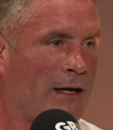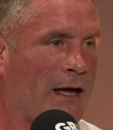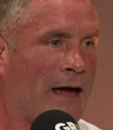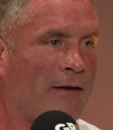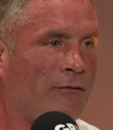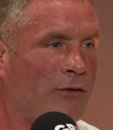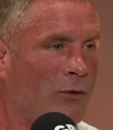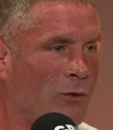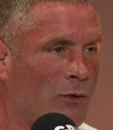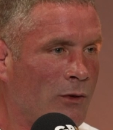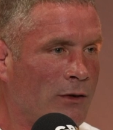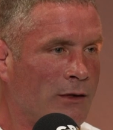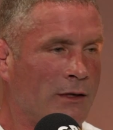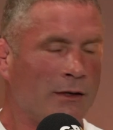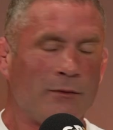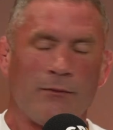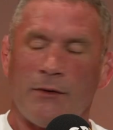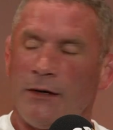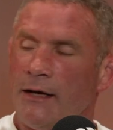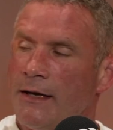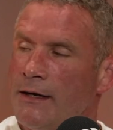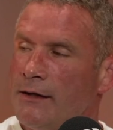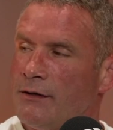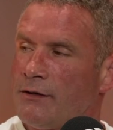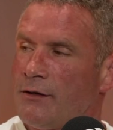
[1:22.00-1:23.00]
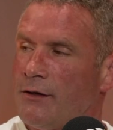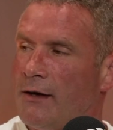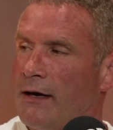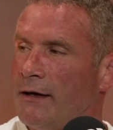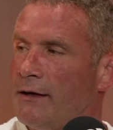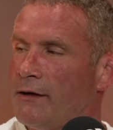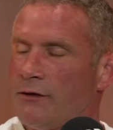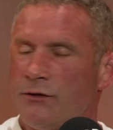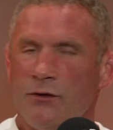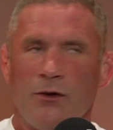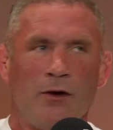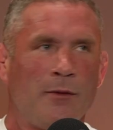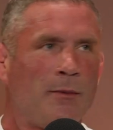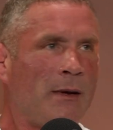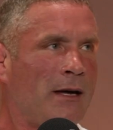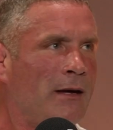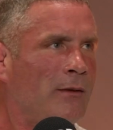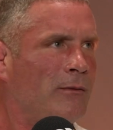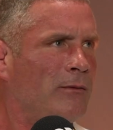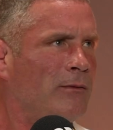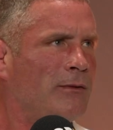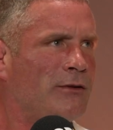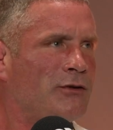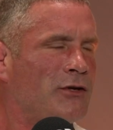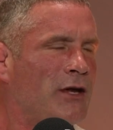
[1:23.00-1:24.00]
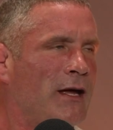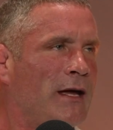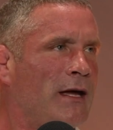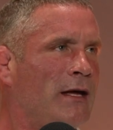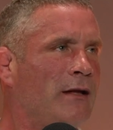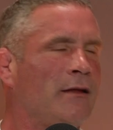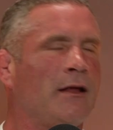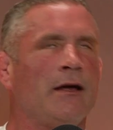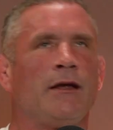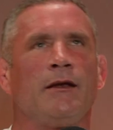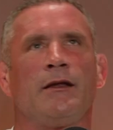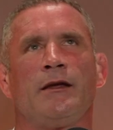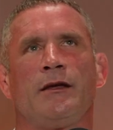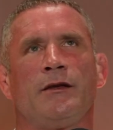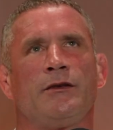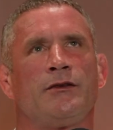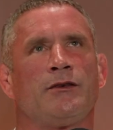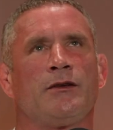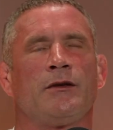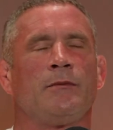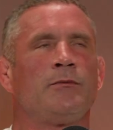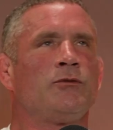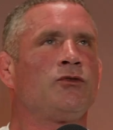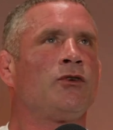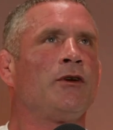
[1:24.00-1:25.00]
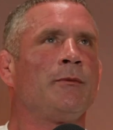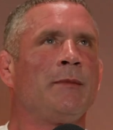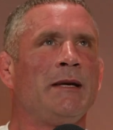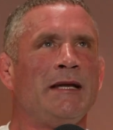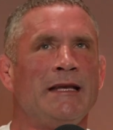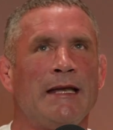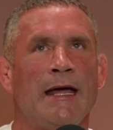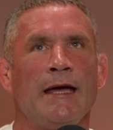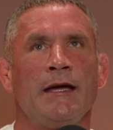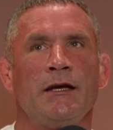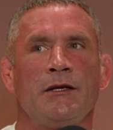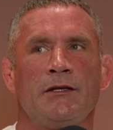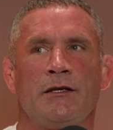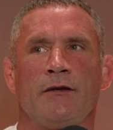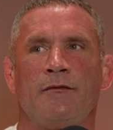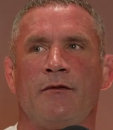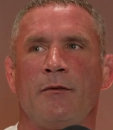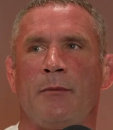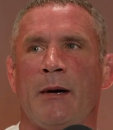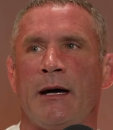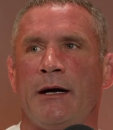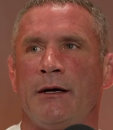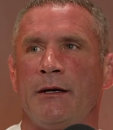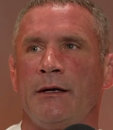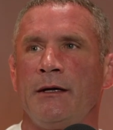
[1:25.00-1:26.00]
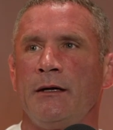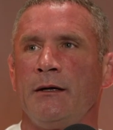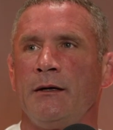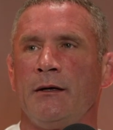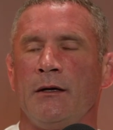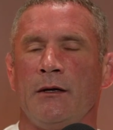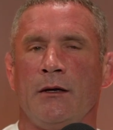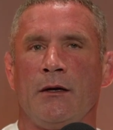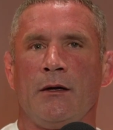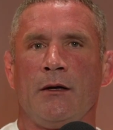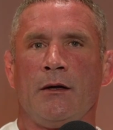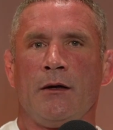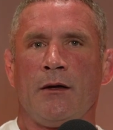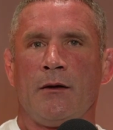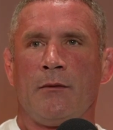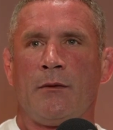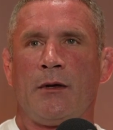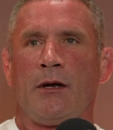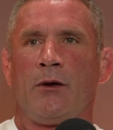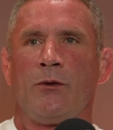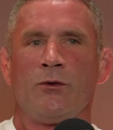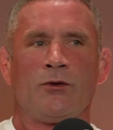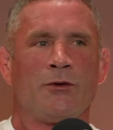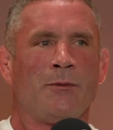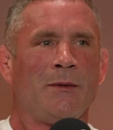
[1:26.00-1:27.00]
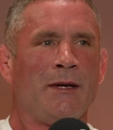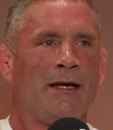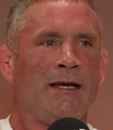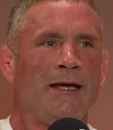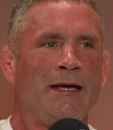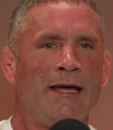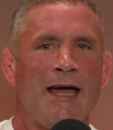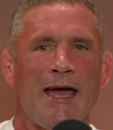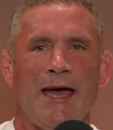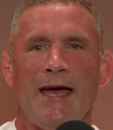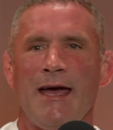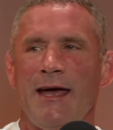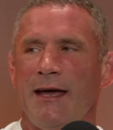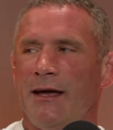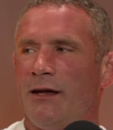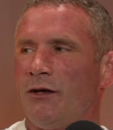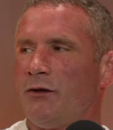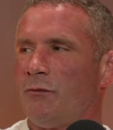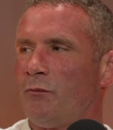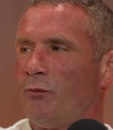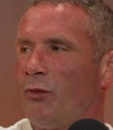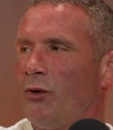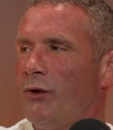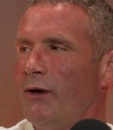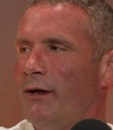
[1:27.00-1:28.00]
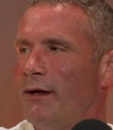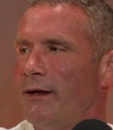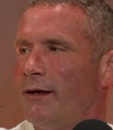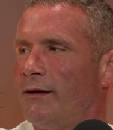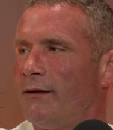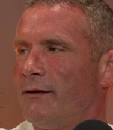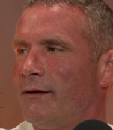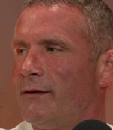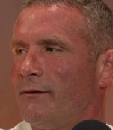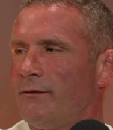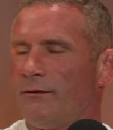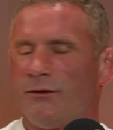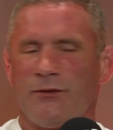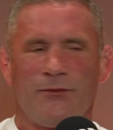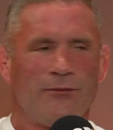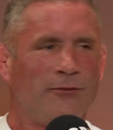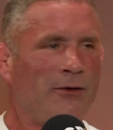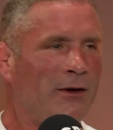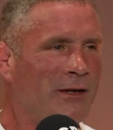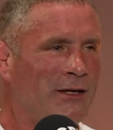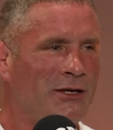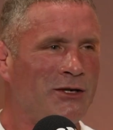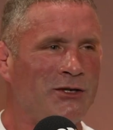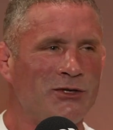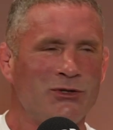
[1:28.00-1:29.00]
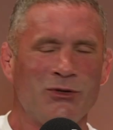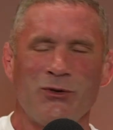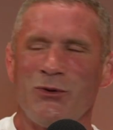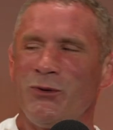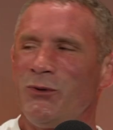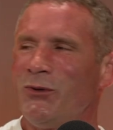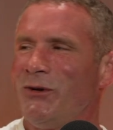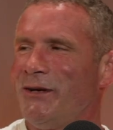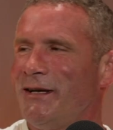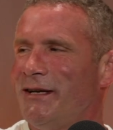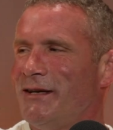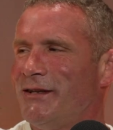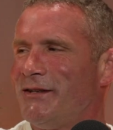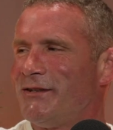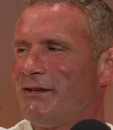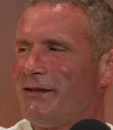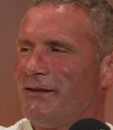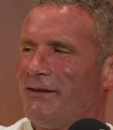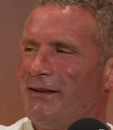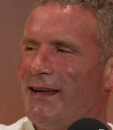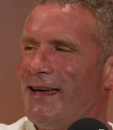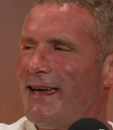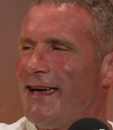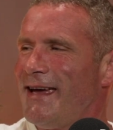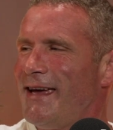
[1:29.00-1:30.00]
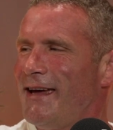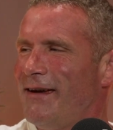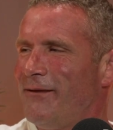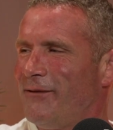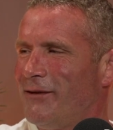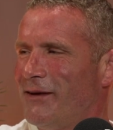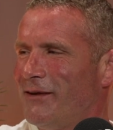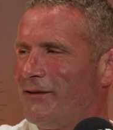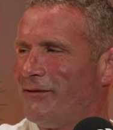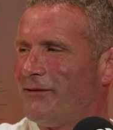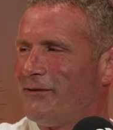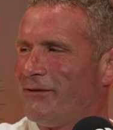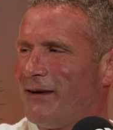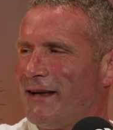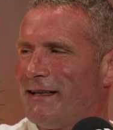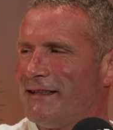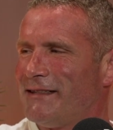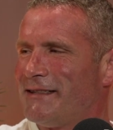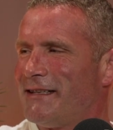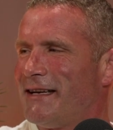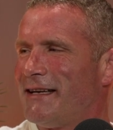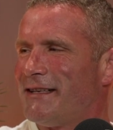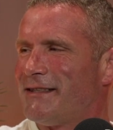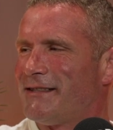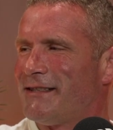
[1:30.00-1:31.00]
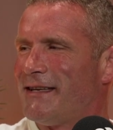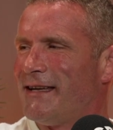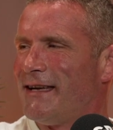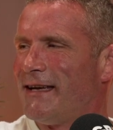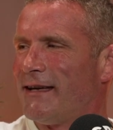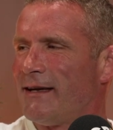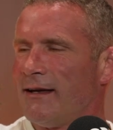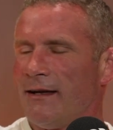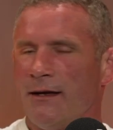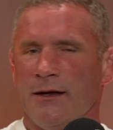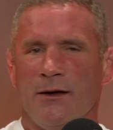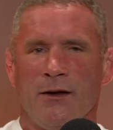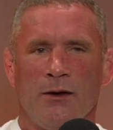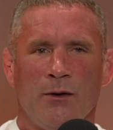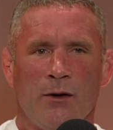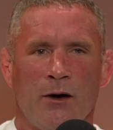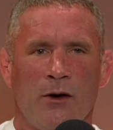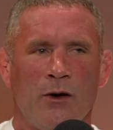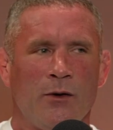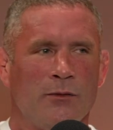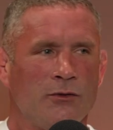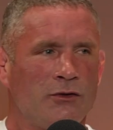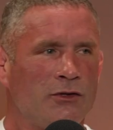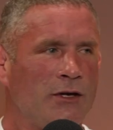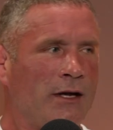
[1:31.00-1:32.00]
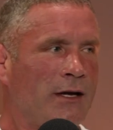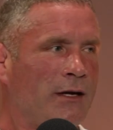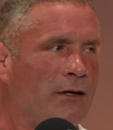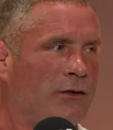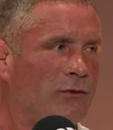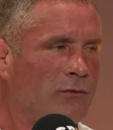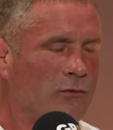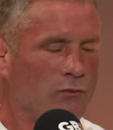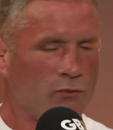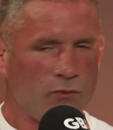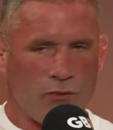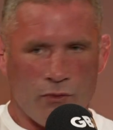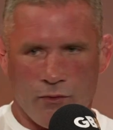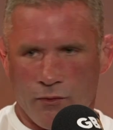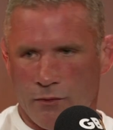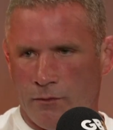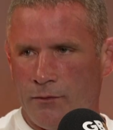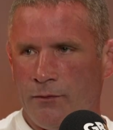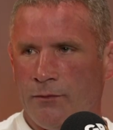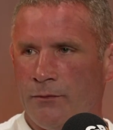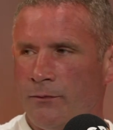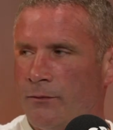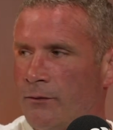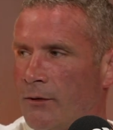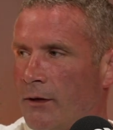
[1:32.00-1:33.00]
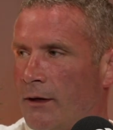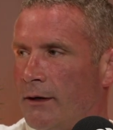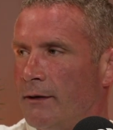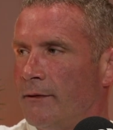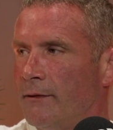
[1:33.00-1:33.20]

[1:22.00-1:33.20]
everyone can relate to that. And it's not about saying that it's trying to be negative about it, but ultimately, it's brilliant and funny stories and it'd be fantastic. Off stage, right?